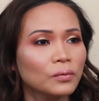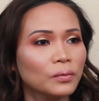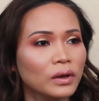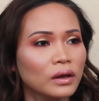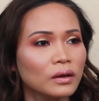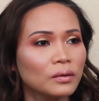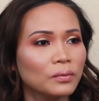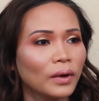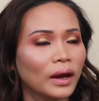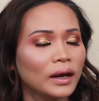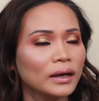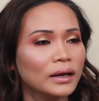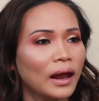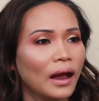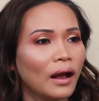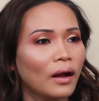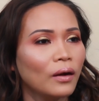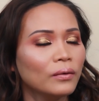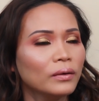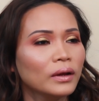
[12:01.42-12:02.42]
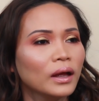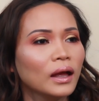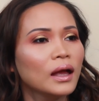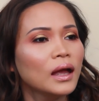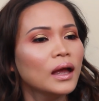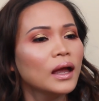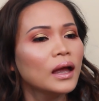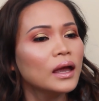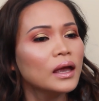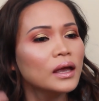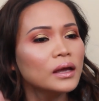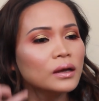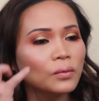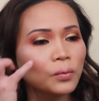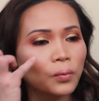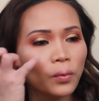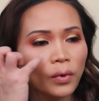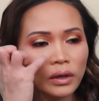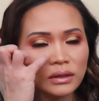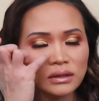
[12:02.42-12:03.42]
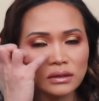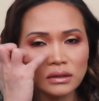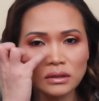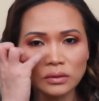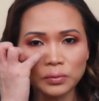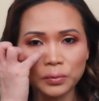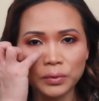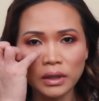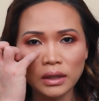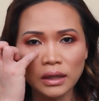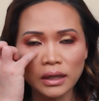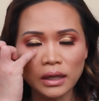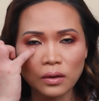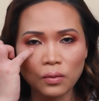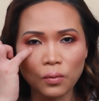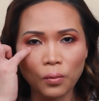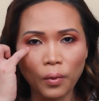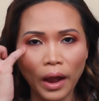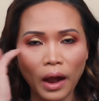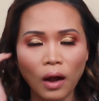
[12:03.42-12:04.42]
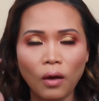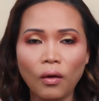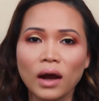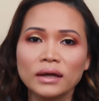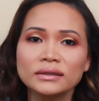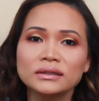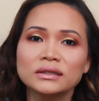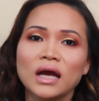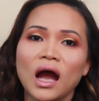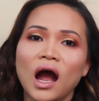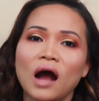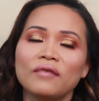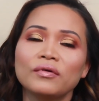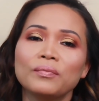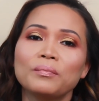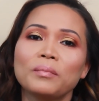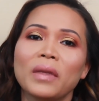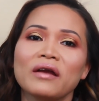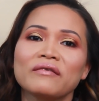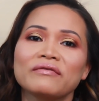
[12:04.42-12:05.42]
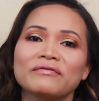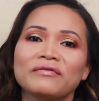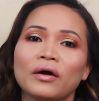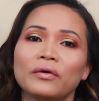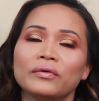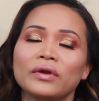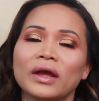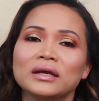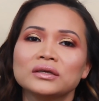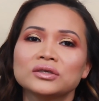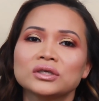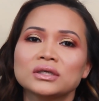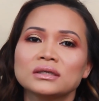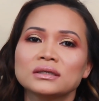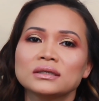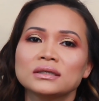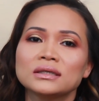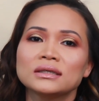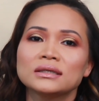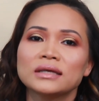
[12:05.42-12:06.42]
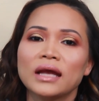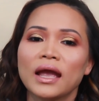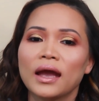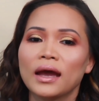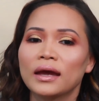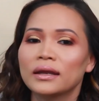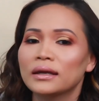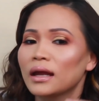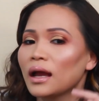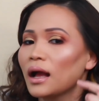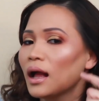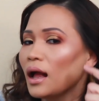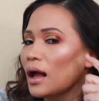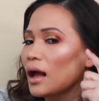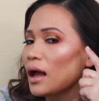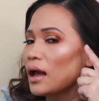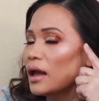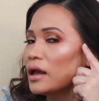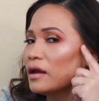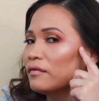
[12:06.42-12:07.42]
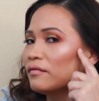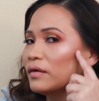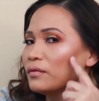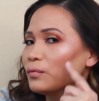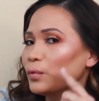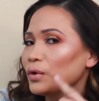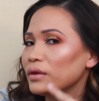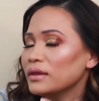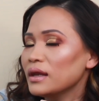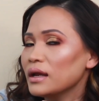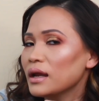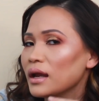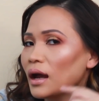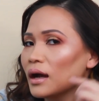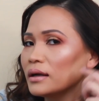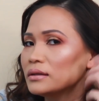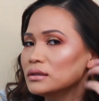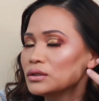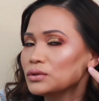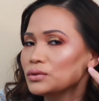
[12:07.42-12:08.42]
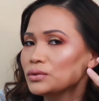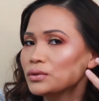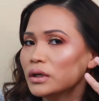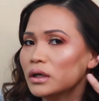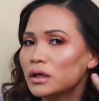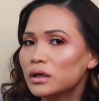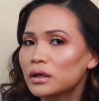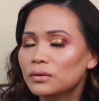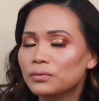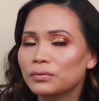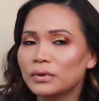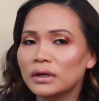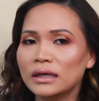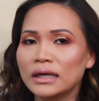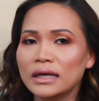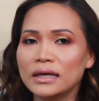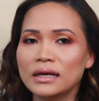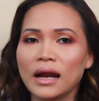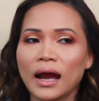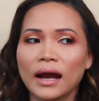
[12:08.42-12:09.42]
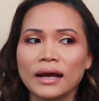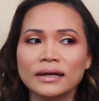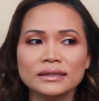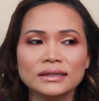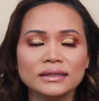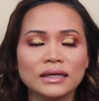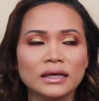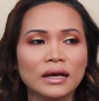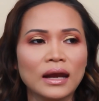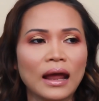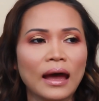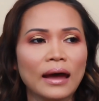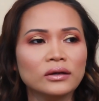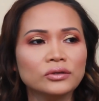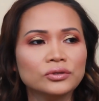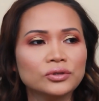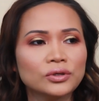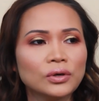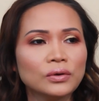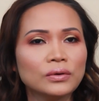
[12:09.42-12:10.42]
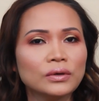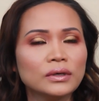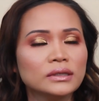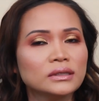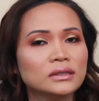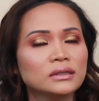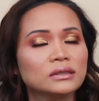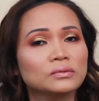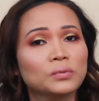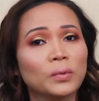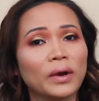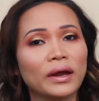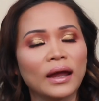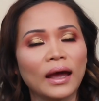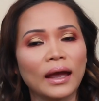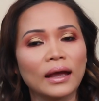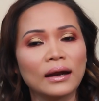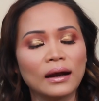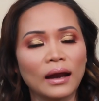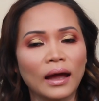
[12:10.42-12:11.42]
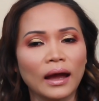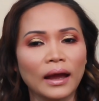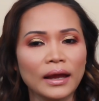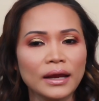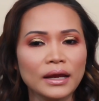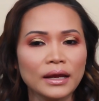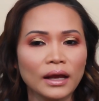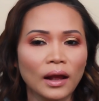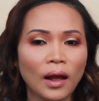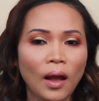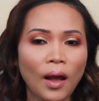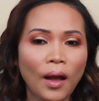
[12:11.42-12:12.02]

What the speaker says: weird right now. It works really well on top of my foundations, and even with the contour, it looks really nice and natural. This is what I like.